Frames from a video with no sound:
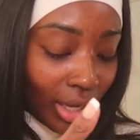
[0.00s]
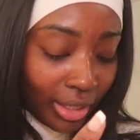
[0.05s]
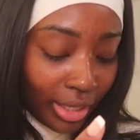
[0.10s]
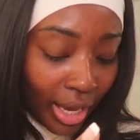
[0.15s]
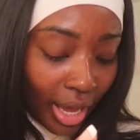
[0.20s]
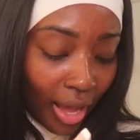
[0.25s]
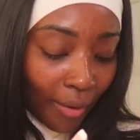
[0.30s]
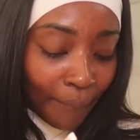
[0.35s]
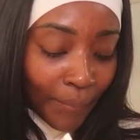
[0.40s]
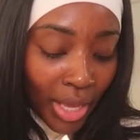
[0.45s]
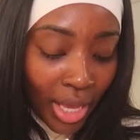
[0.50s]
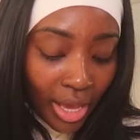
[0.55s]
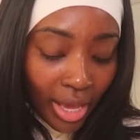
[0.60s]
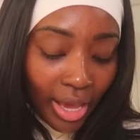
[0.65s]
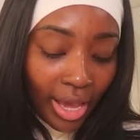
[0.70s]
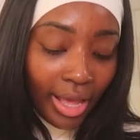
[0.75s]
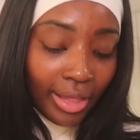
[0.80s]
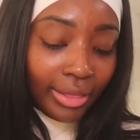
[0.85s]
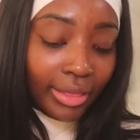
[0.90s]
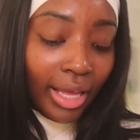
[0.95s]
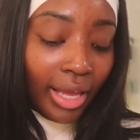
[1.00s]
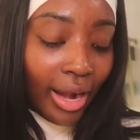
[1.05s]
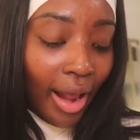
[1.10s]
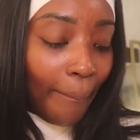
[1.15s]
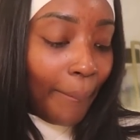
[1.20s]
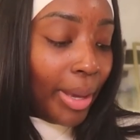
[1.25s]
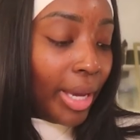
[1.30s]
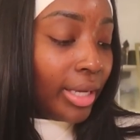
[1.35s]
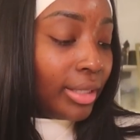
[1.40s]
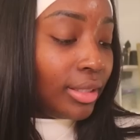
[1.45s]
yeah. And then
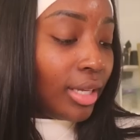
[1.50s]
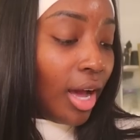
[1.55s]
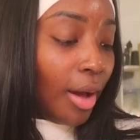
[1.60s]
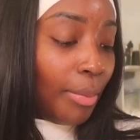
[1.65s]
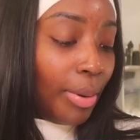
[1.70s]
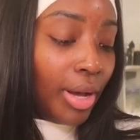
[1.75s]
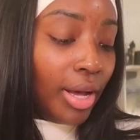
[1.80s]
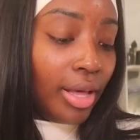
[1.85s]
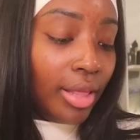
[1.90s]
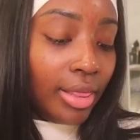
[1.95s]
I picked up